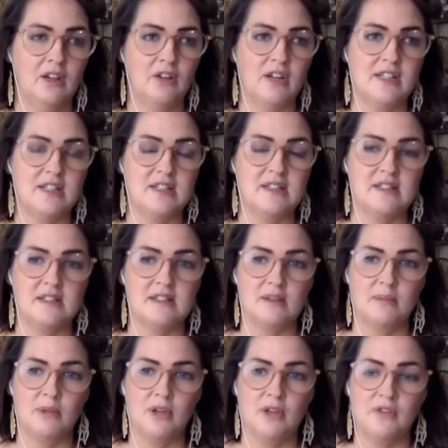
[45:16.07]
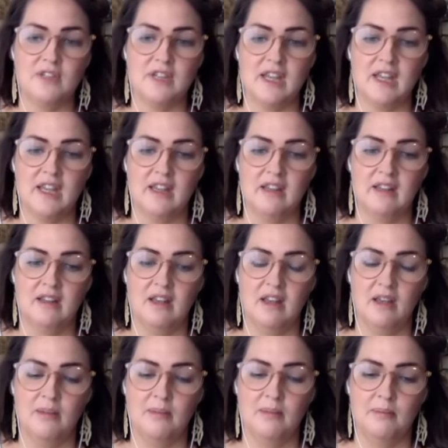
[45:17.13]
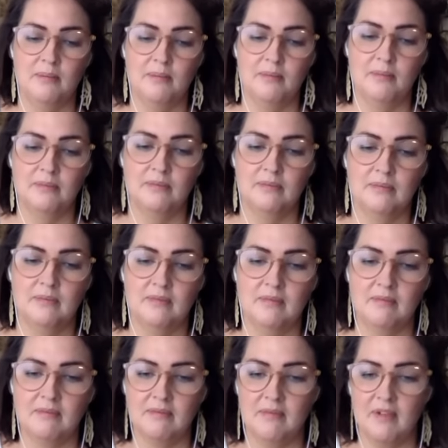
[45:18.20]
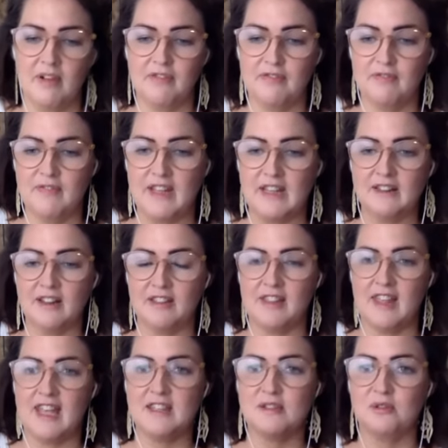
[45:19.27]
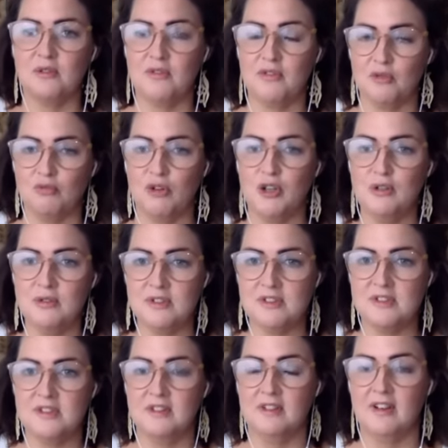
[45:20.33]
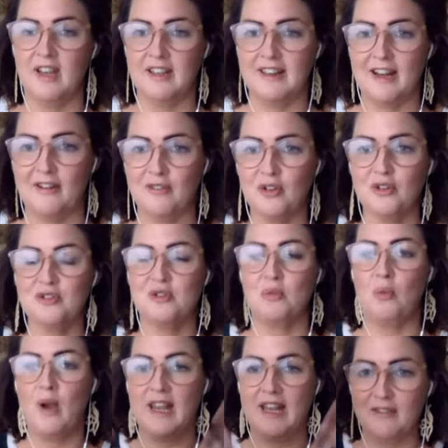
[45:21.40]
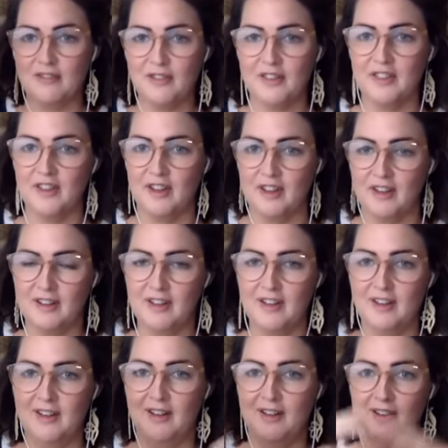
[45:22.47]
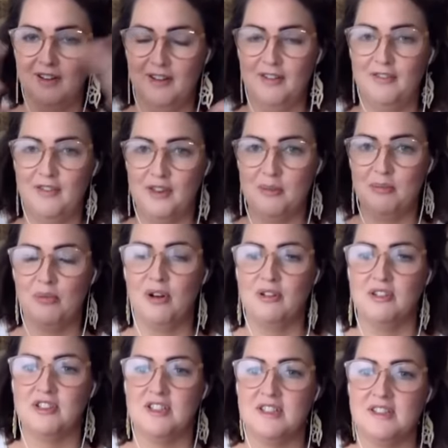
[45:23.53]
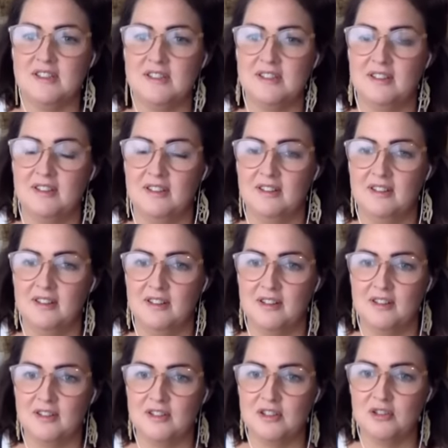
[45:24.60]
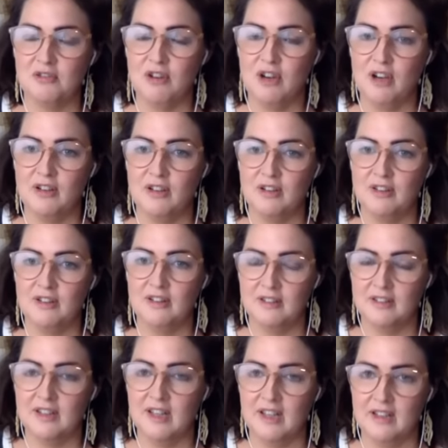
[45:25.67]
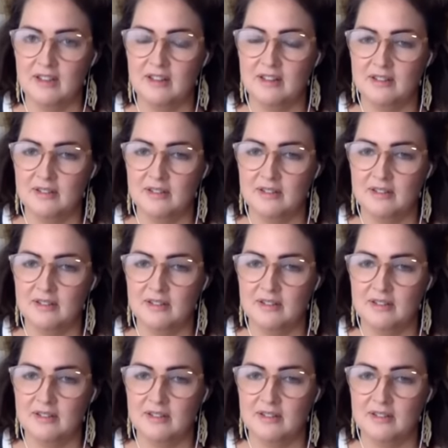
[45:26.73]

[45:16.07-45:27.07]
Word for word: creating since I moved here um, I think that they're sort of the roots, and then I've got to wait for the for the branches to, to grow. Yeah.